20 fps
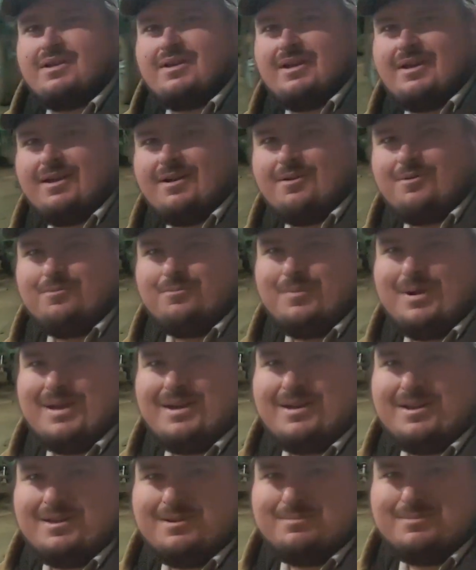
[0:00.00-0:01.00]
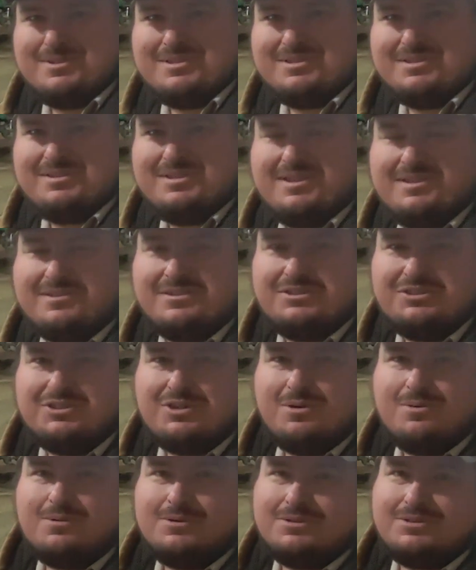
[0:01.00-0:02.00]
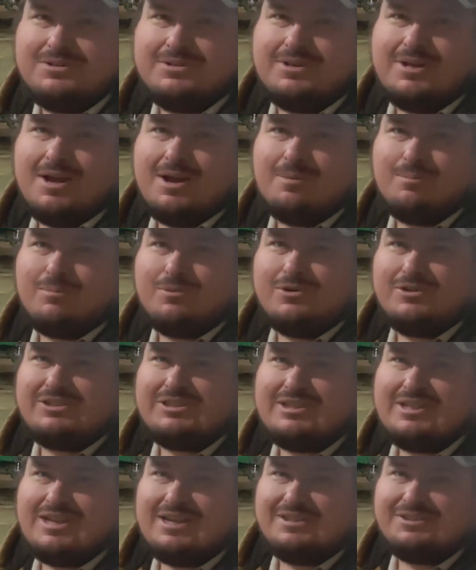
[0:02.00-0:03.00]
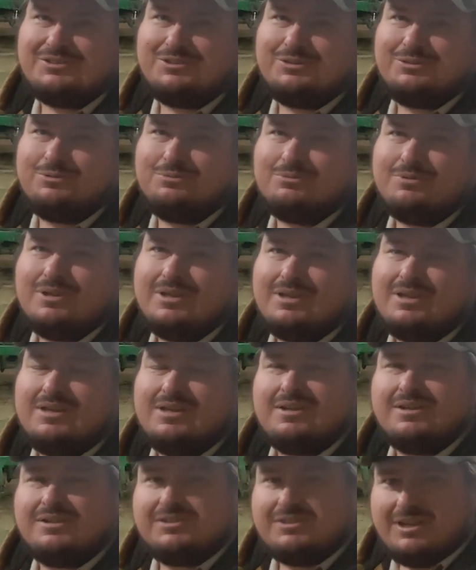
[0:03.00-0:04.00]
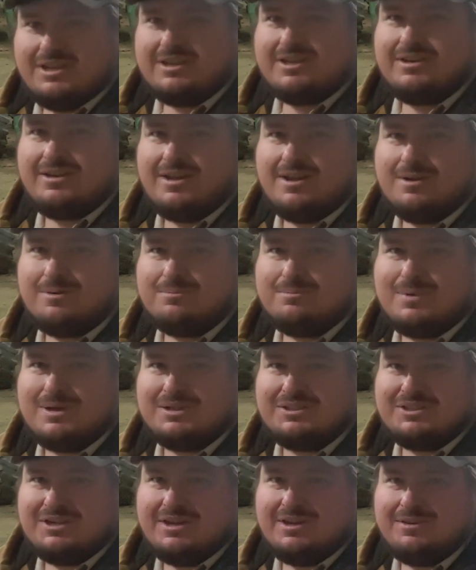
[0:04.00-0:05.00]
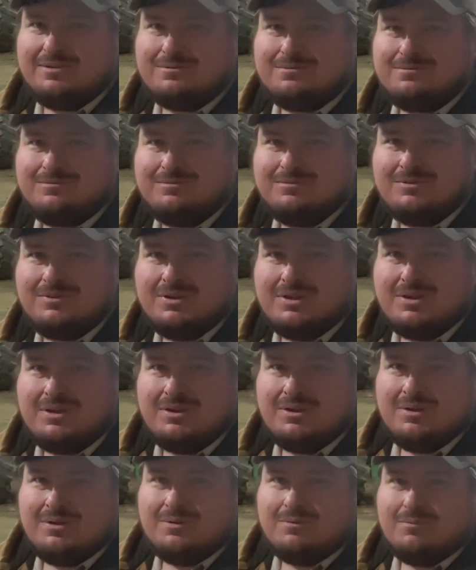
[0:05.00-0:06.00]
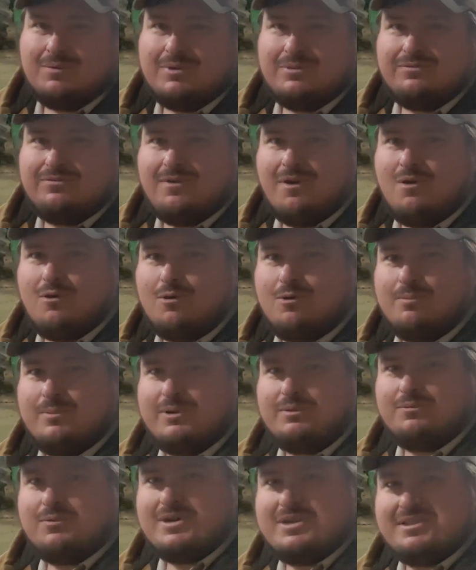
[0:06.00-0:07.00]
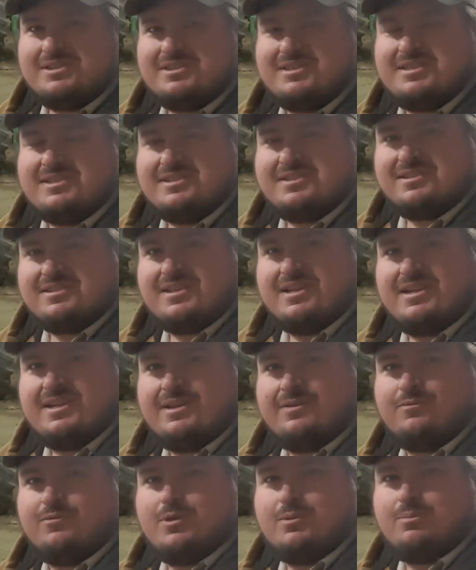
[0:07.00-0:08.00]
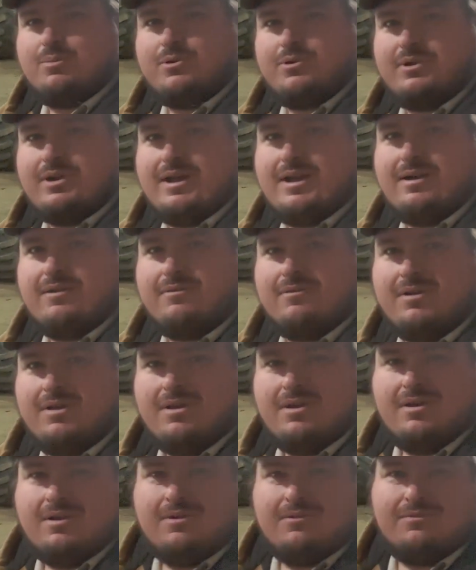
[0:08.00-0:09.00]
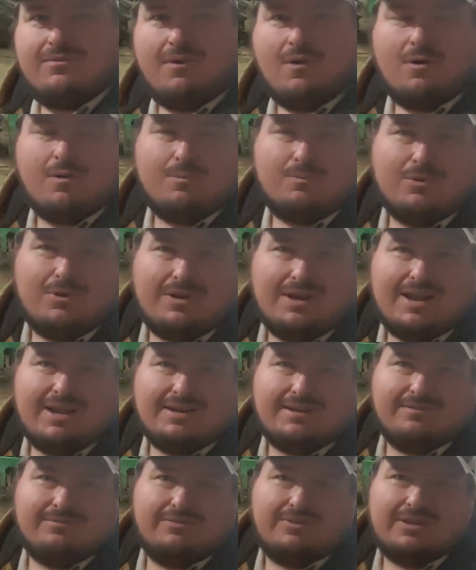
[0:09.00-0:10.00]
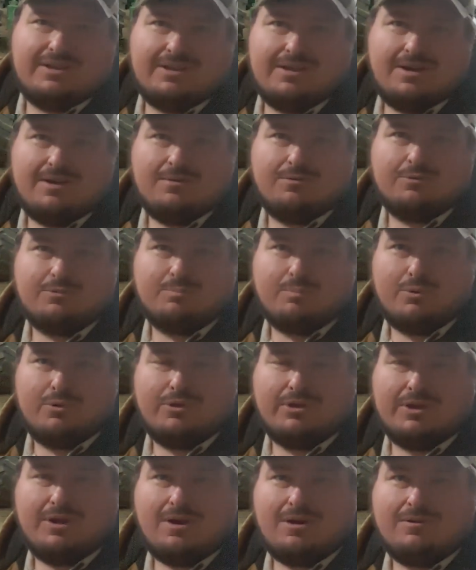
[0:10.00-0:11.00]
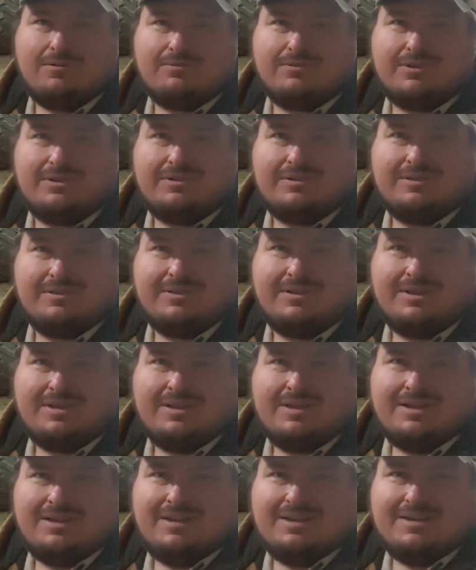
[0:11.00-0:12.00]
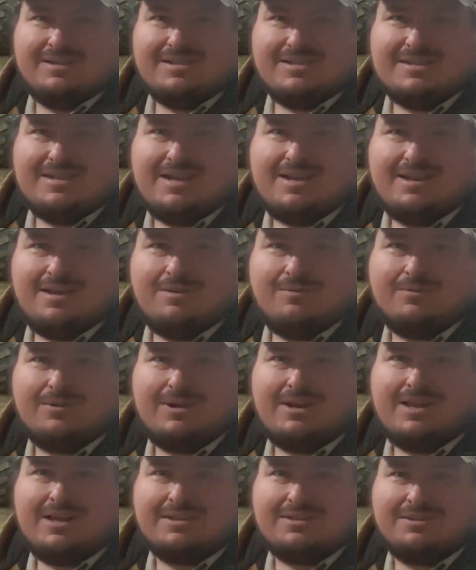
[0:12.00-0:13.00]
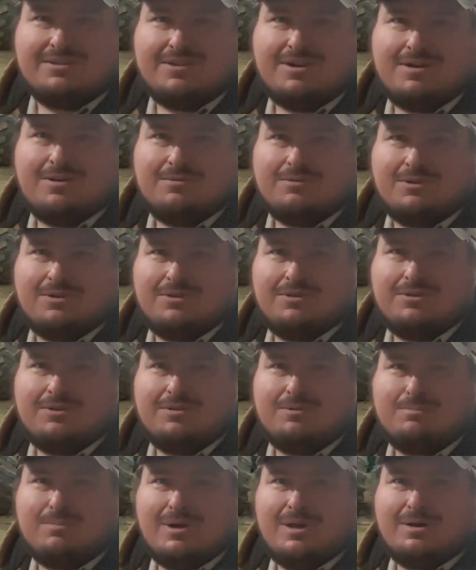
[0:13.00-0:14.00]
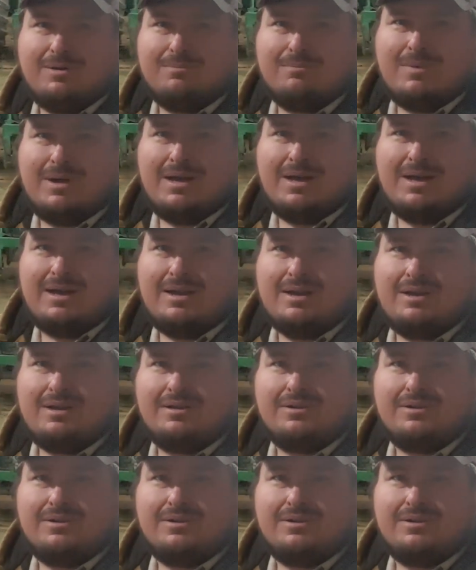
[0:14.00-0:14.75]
Hello, my name is Dylan Joyce and I appreciate you checking out my channel. We farm in West Tennessee and we put out farm related videos pretty often. And today I would like to talk to you about my